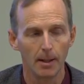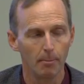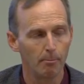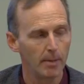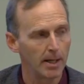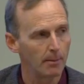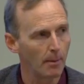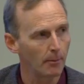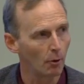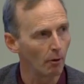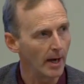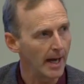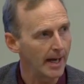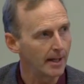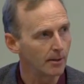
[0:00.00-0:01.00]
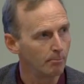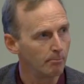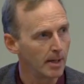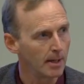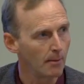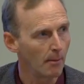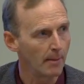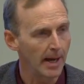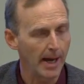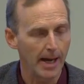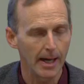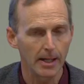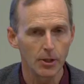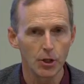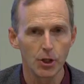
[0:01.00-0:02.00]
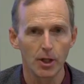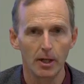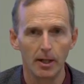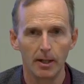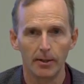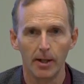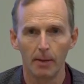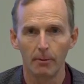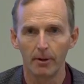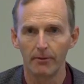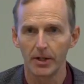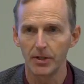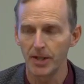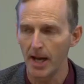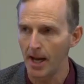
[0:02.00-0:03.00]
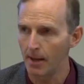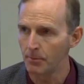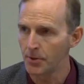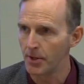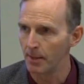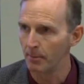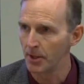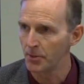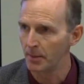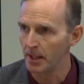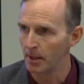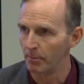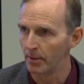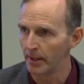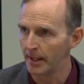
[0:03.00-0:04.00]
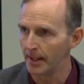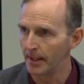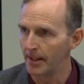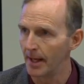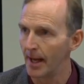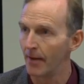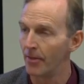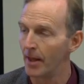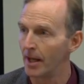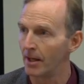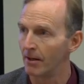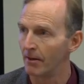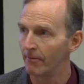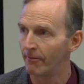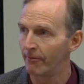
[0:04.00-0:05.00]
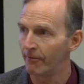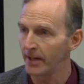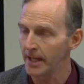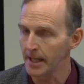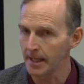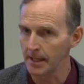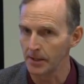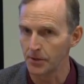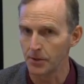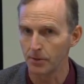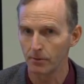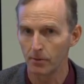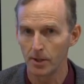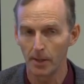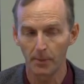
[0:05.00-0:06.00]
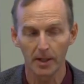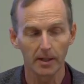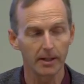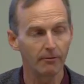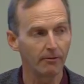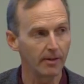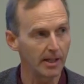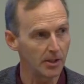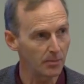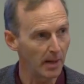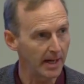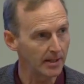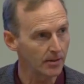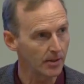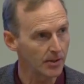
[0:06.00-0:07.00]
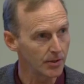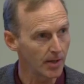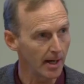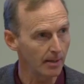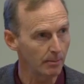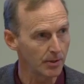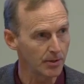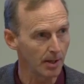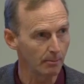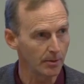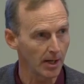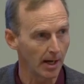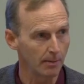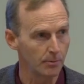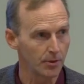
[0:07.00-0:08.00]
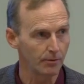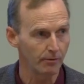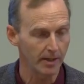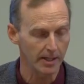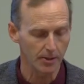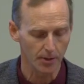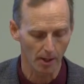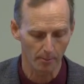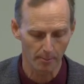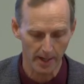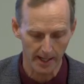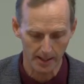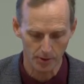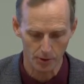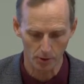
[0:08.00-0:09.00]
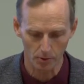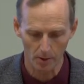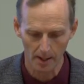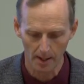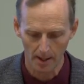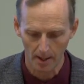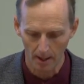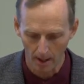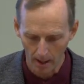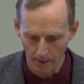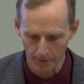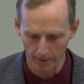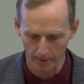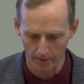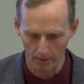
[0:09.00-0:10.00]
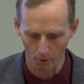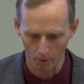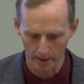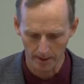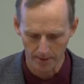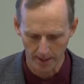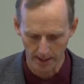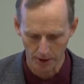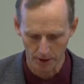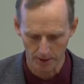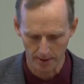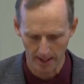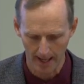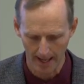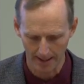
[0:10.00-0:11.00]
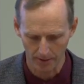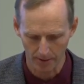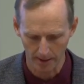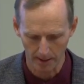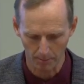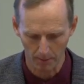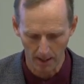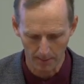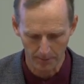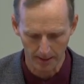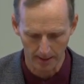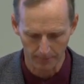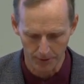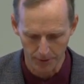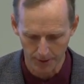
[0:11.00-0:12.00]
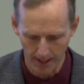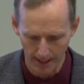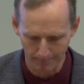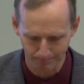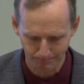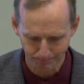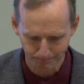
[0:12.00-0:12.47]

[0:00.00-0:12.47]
minimum grade, minimum age, number of exams that must be completed, and then fees. Typically fees paid to the state, but sometimes fees are paid to other organizations at the prompting of the state.